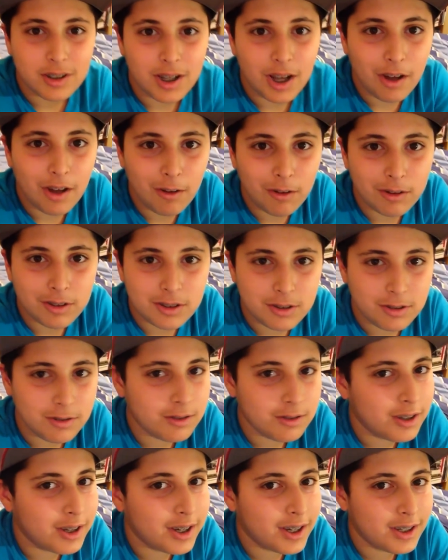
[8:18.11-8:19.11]
I'll see
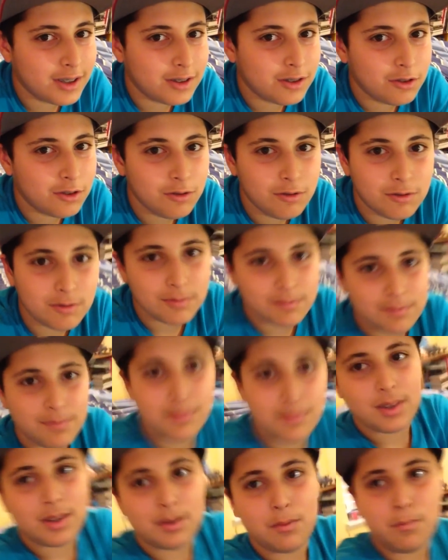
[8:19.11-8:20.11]
you guys soon.
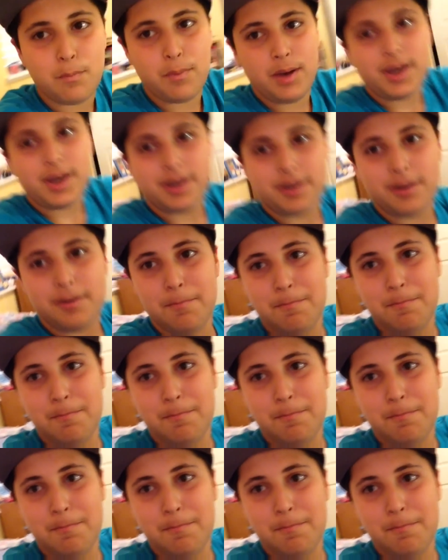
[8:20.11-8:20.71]
Bye.